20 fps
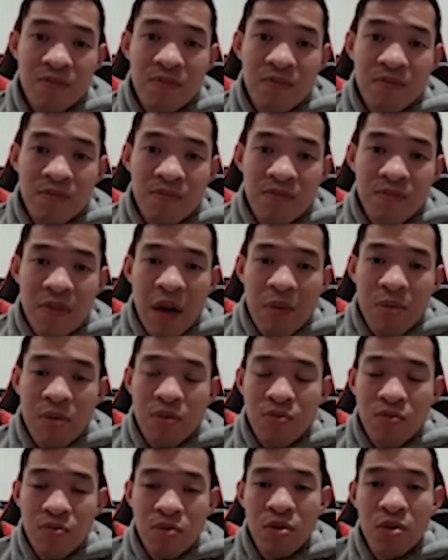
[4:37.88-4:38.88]
that'd be
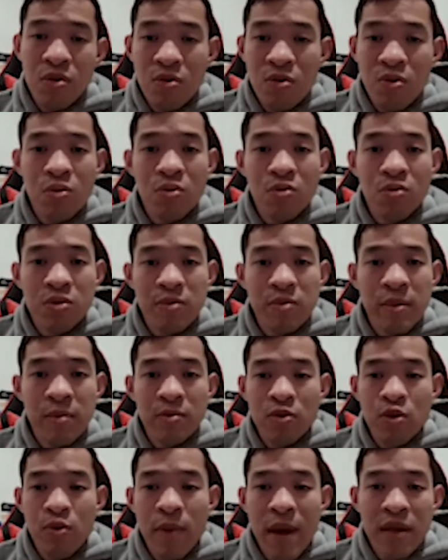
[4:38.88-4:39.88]
really cool to be able to
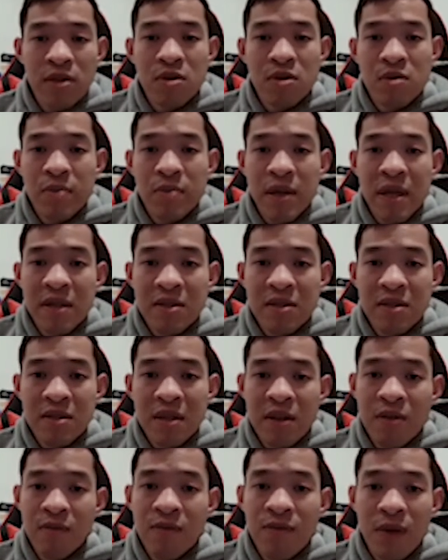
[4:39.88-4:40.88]
go back to the base that
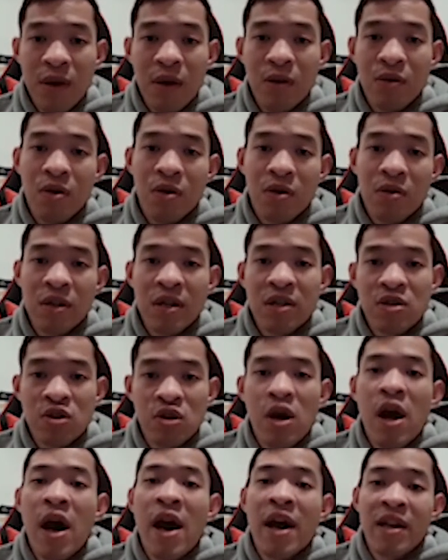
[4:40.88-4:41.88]
you failed on and just
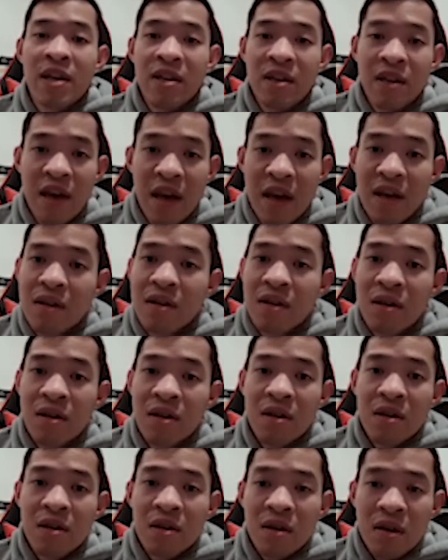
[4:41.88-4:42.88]
hide again.
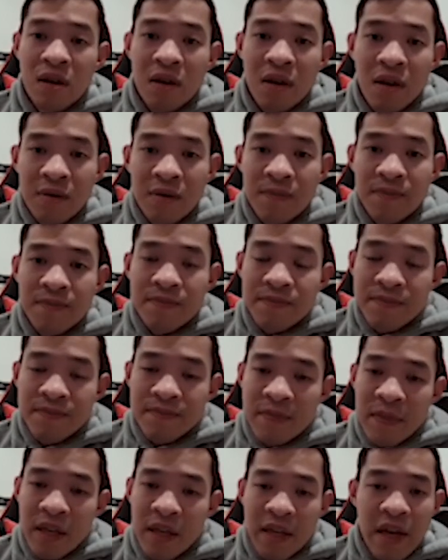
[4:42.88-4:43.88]

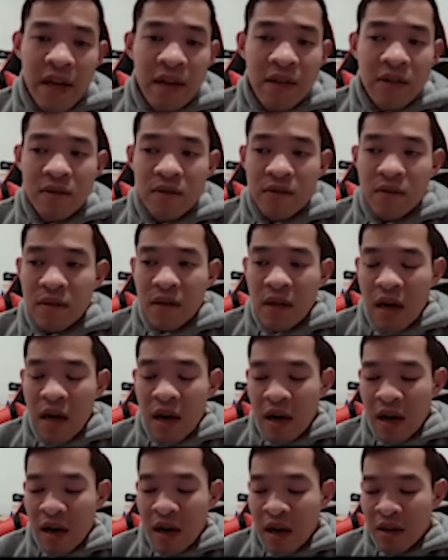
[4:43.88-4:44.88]
Again,
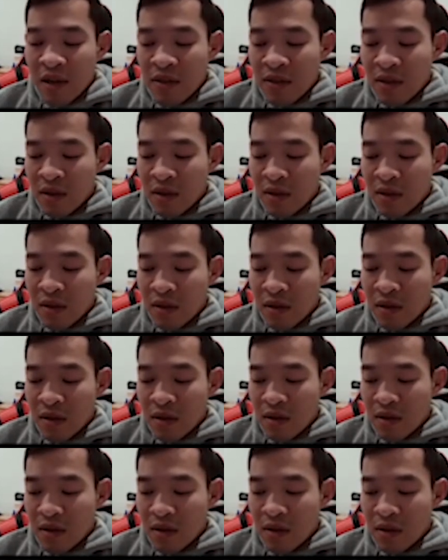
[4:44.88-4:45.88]
I think
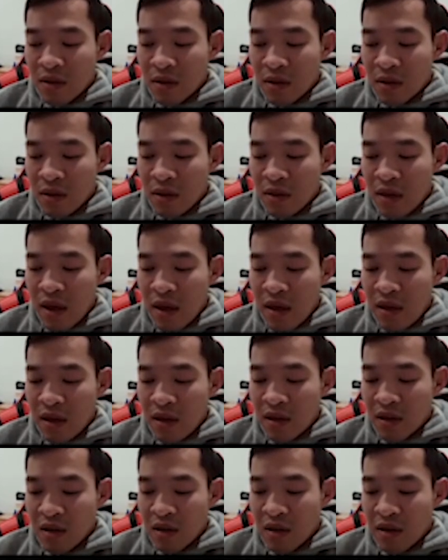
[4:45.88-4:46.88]

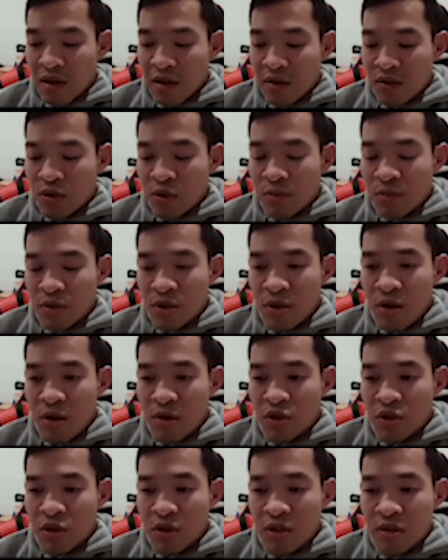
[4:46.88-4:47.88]
Supercell
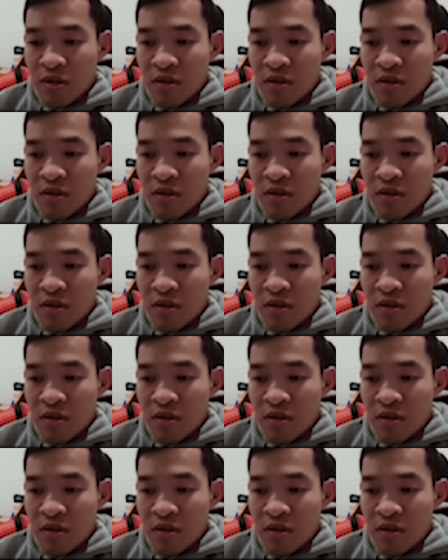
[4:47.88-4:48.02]
just,